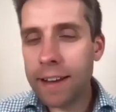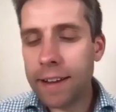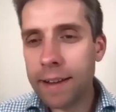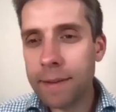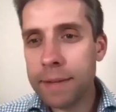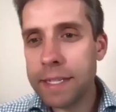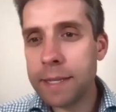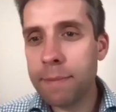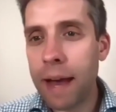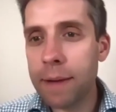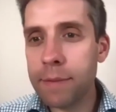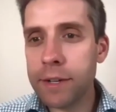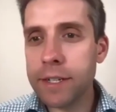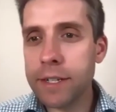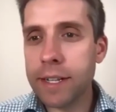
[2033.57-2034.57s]
Uh, Mrs.
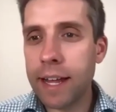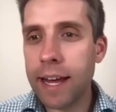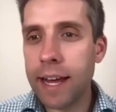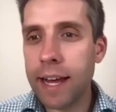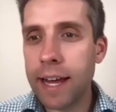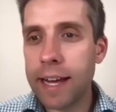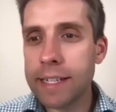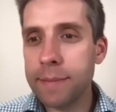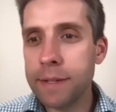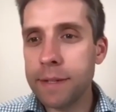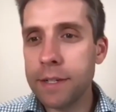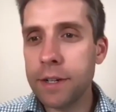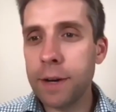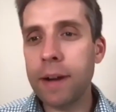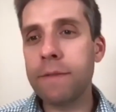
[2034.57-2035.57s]
Padberg's class, let me
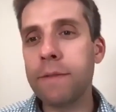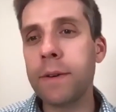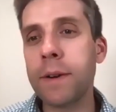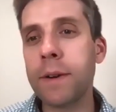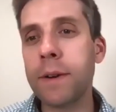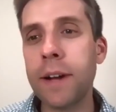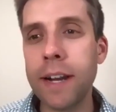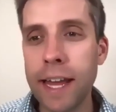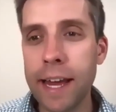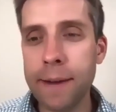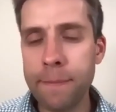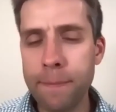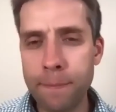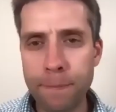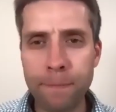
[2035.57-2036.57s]
turn your microphone on
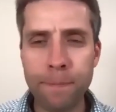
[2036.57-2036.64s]
again.